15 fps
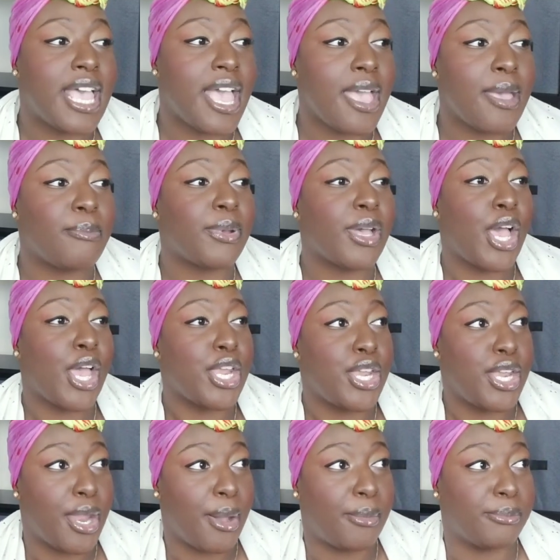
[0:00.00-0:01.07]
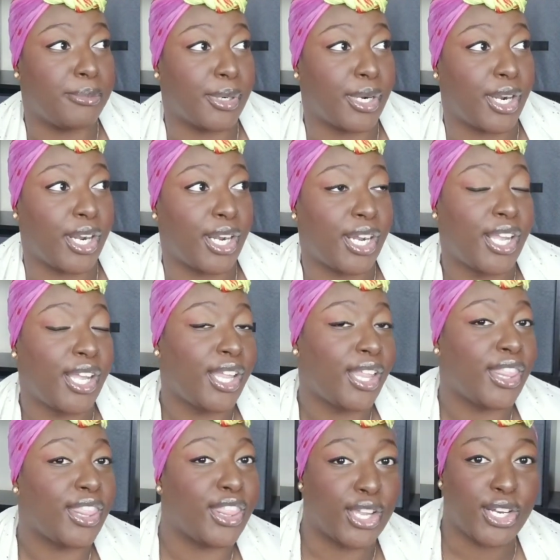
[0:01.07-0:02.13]
tip number
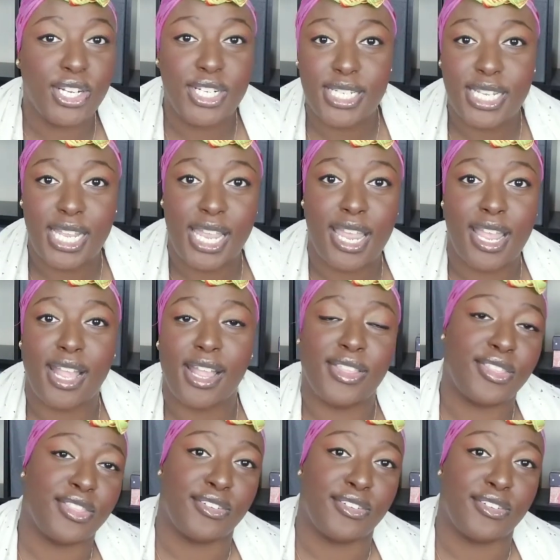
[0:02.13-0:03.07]
13,